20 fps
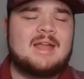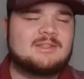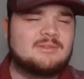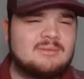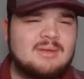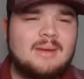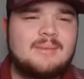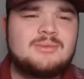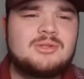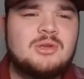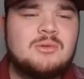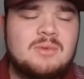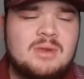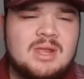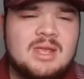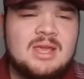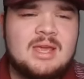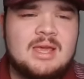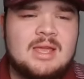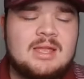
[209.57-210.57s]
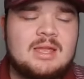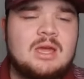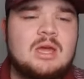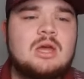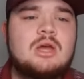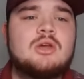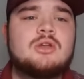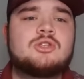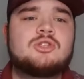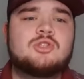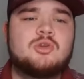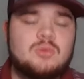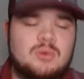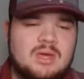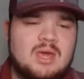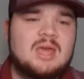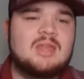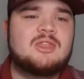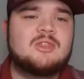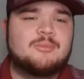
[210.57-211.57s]
Sometimes you need to
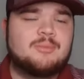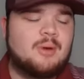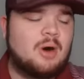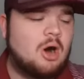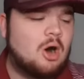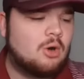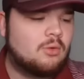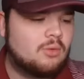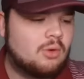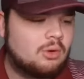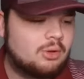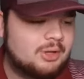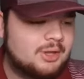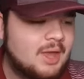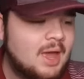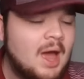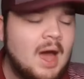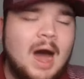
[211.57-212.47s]
get the ball rolling.